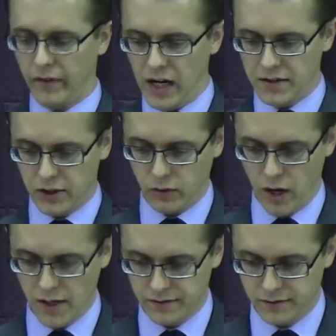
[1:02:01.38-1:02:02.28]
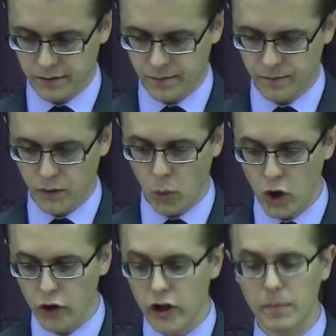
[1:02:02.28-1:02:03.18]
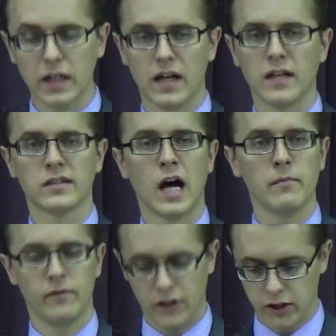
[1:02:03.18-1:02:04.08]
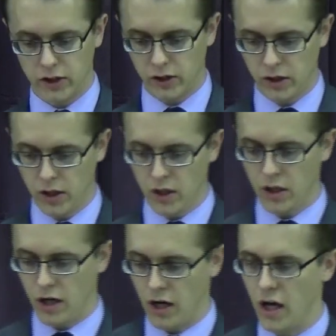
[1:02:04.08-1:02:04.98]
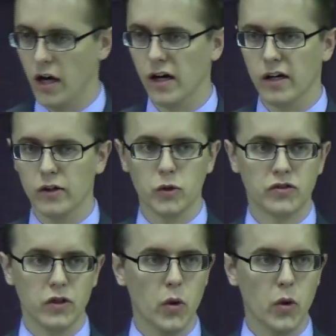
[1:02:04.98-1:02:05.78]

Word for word: of Antichrist. Will there be an end-time figure uh, who,